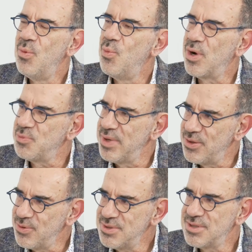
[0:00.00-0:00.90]
what we
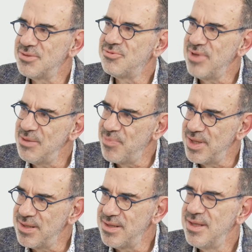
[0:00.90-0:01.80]
do, so
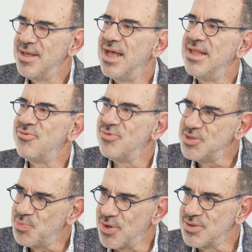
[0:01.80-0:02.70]
treatment and the
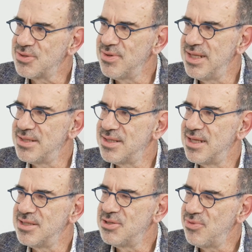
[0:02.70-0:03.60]
response to it,
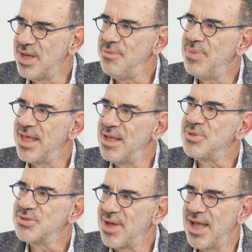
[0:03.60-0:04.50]
and to really be
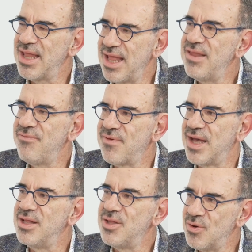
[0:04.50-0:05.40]
able to
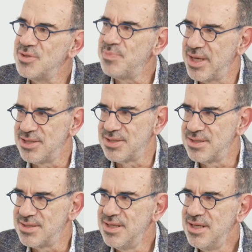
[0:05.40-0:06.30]
identify those
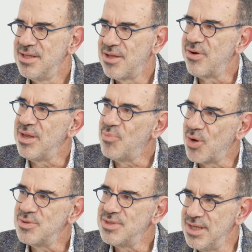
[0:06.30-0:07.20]
patients that are in
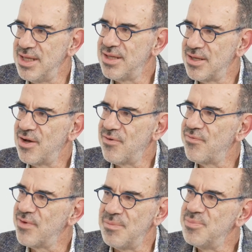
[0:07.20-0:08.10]
most need of a uh,